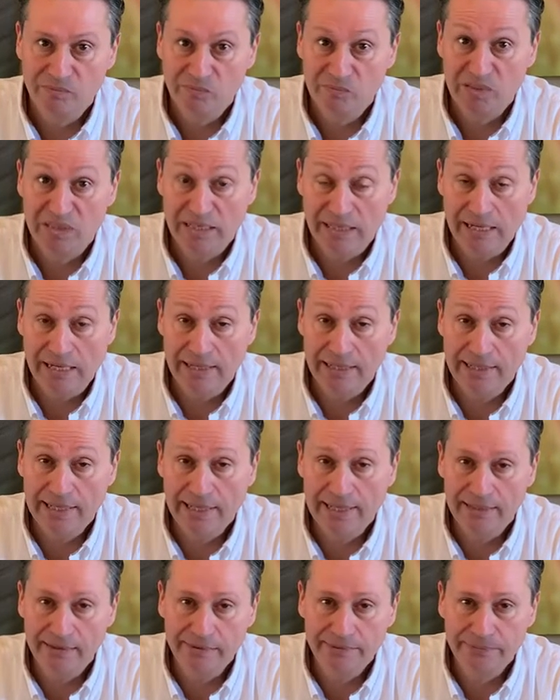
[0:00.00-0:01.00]
see
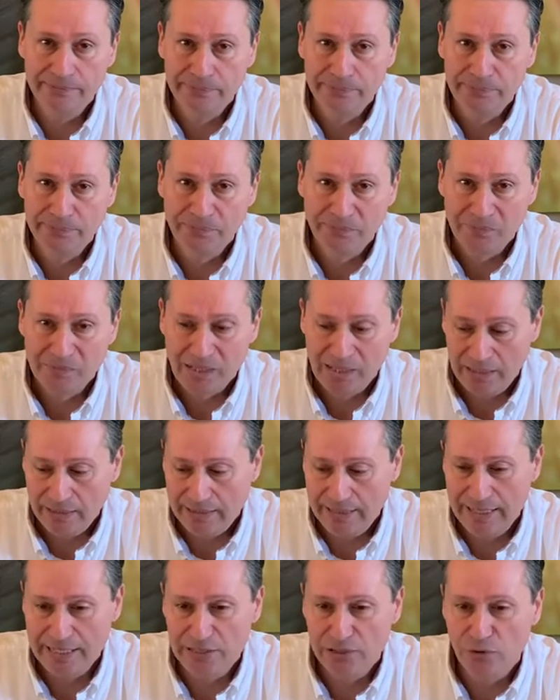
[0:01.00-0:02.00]
again. At
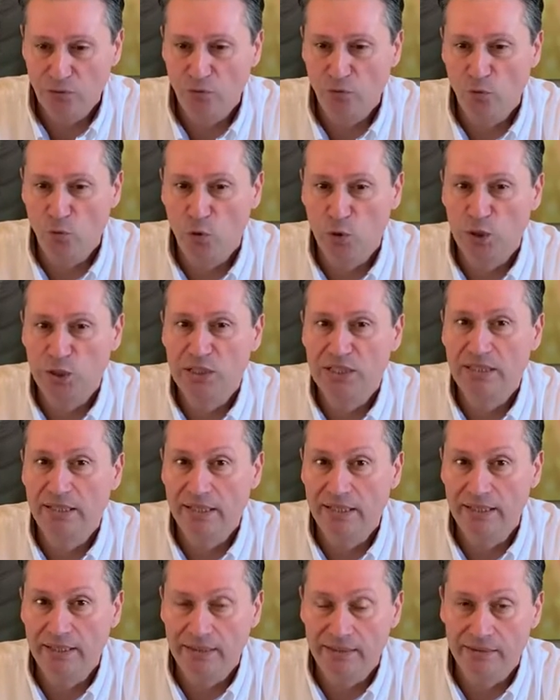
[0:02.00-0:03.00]
the age of
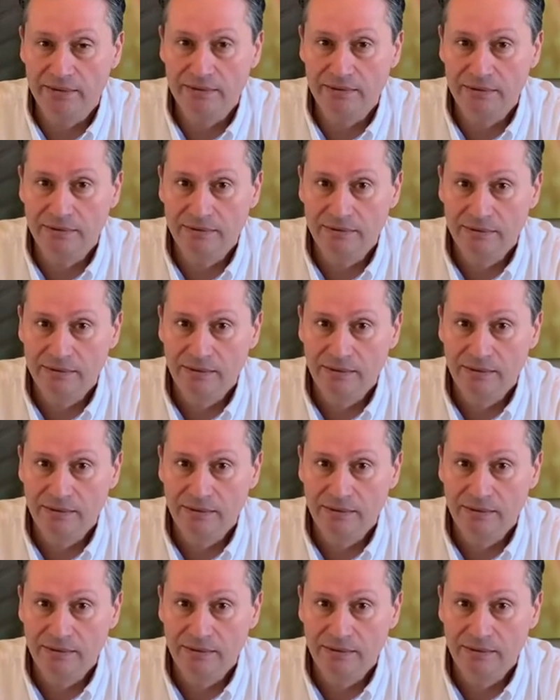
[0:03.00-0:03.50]
14,